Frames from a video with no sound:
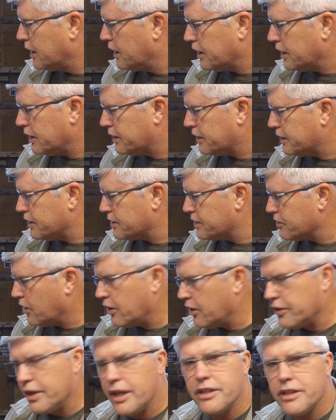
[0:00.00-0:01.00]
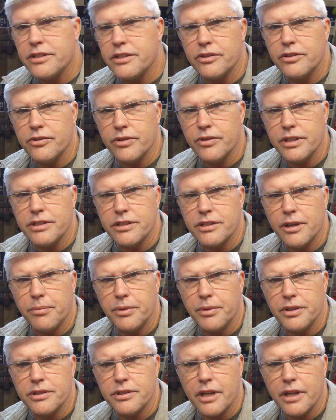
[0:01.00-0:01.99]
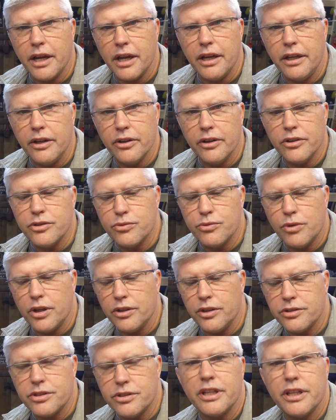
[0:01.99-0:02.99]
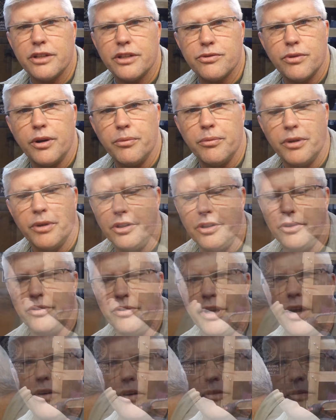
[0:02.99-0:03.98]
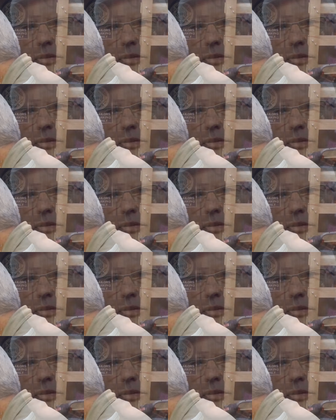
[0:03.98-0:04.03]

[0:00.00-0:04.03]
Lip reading: get this all nice and greased up inside here as well. So that's what I'm going to do now.